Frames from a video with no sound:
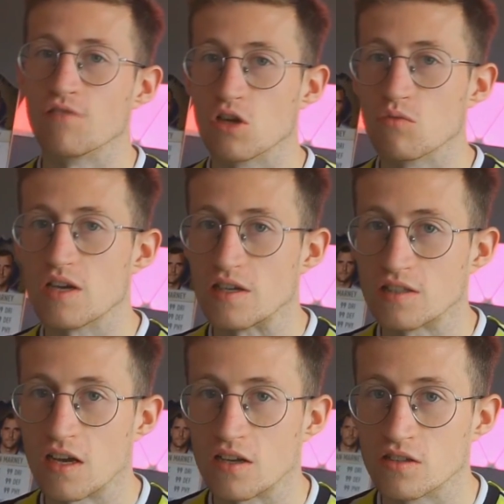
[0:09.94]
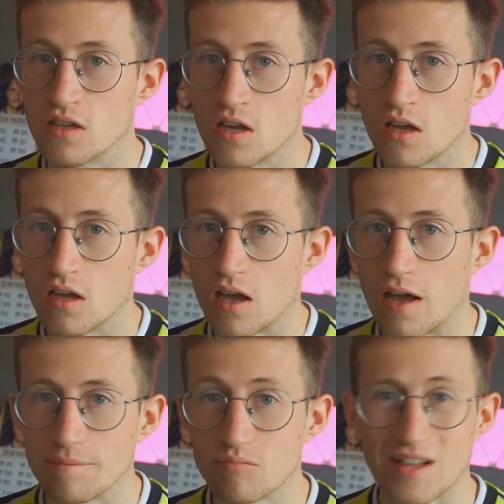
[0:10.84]
3 weeks, and
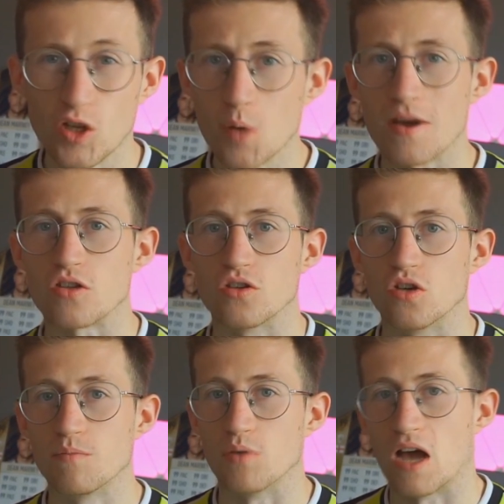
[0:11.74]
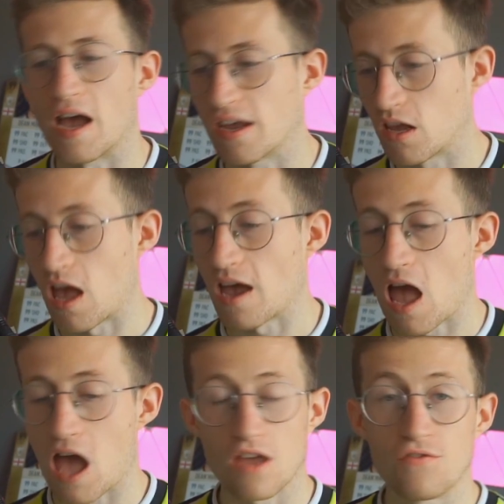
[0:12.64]
I don't know about you, but
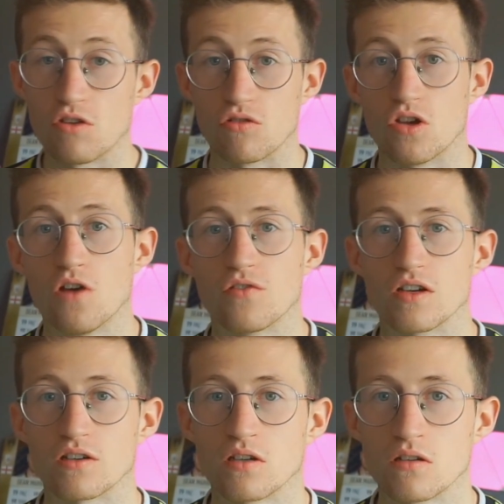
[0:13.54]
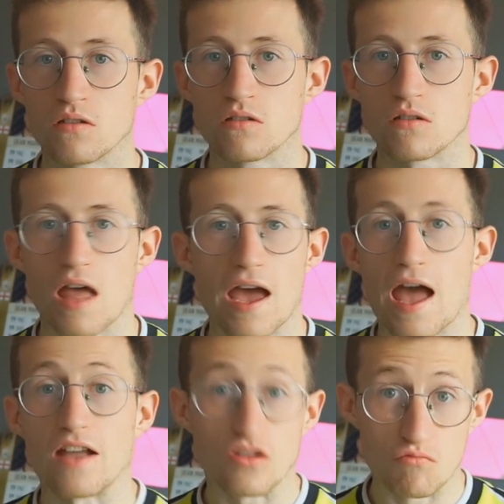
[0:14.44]
I feel nothing.
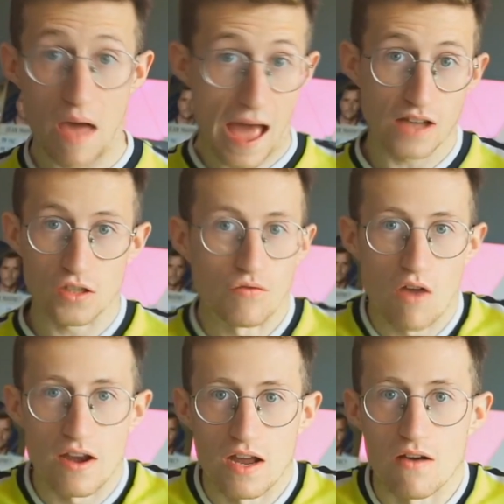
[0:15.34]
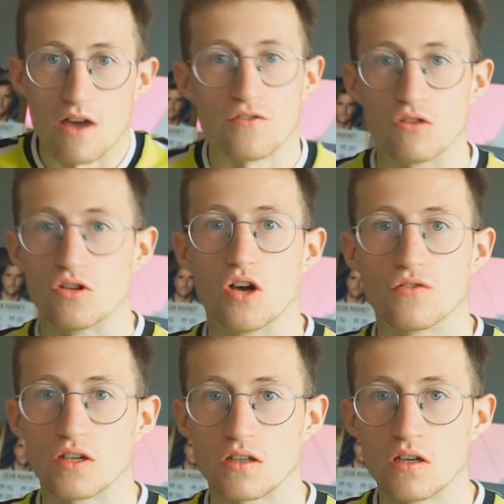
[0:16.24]
I as of right now, I feel
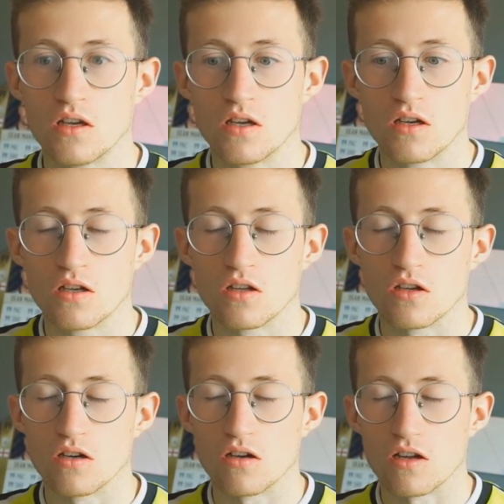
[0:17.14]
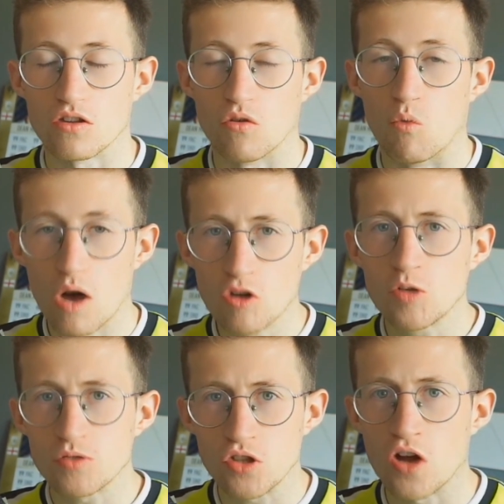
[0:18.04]
nothing. The
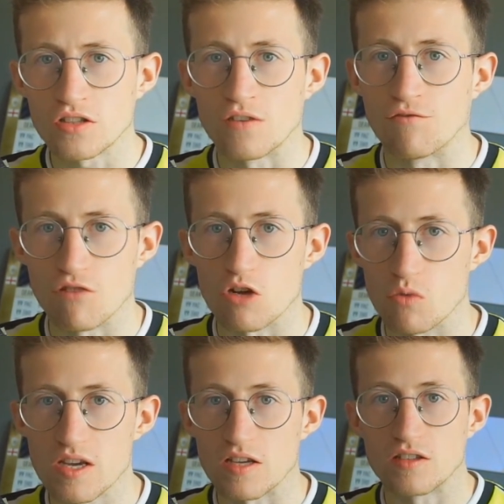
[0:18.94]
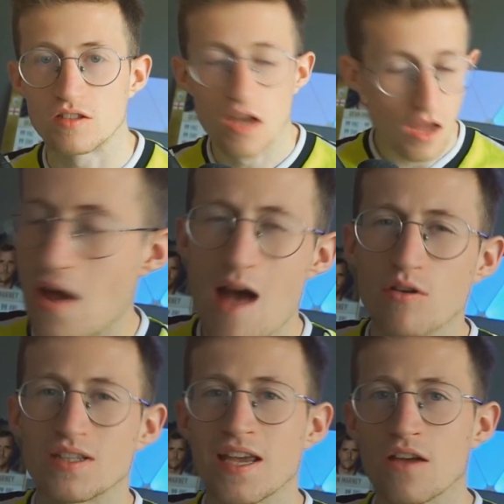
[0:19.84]
World Cup starts in 3 weeks. Now,
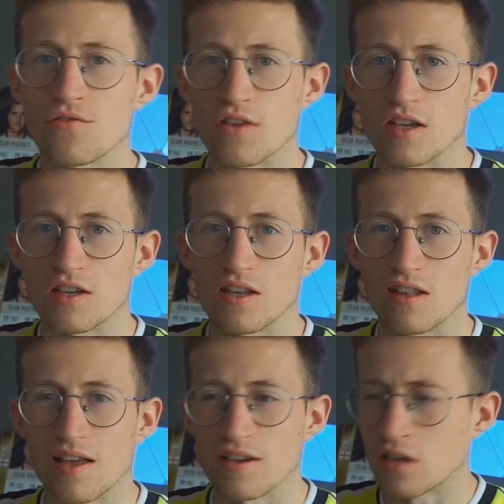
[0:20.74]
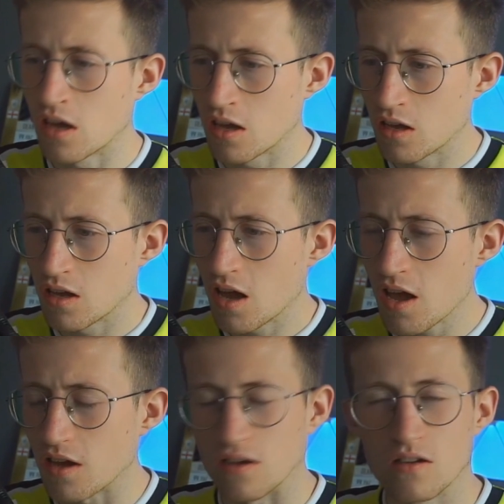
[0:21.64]
I was here thinking like,
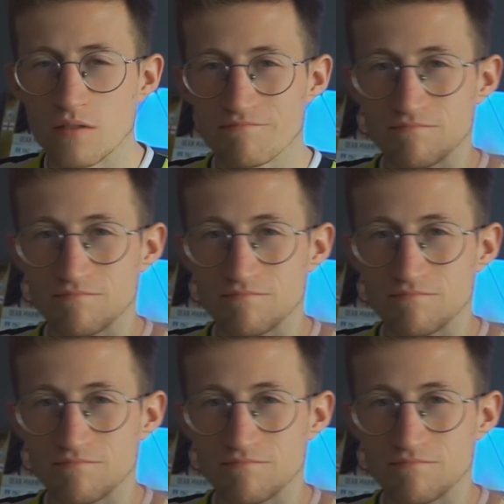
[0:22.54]
huh,